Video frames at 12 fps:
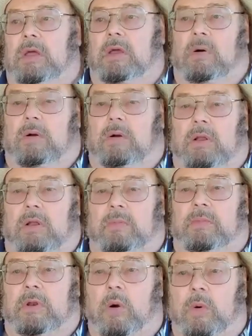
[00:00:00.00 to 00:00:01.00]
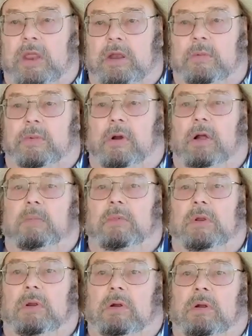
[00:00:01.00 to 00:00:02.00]
or a low end
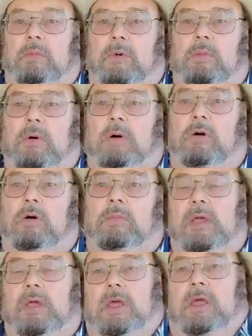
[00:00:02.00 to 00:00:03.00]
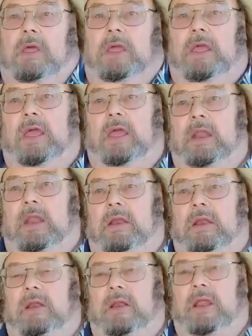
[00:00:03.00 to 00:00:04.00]
apartment, or a mobile home.
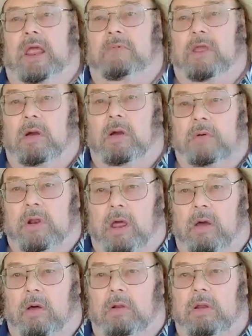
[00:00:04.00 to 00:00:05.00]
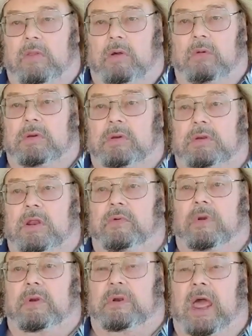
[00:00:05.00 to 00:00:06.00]
And having owned all of those
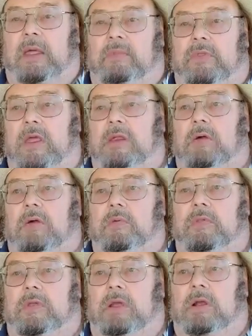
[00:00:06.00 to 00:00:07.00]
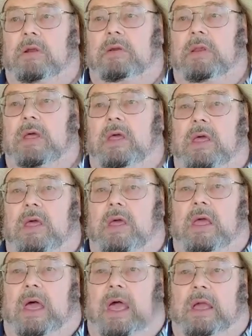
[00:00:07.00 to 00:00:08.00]
different type things over the years,
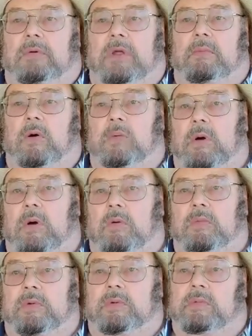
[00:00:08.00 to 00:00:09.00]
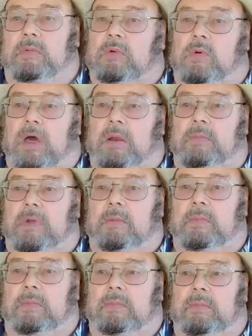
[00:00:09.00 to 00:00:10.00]
I can rent mobile homes quite a bit
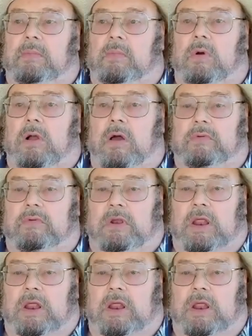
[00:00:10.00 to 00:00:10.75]
more often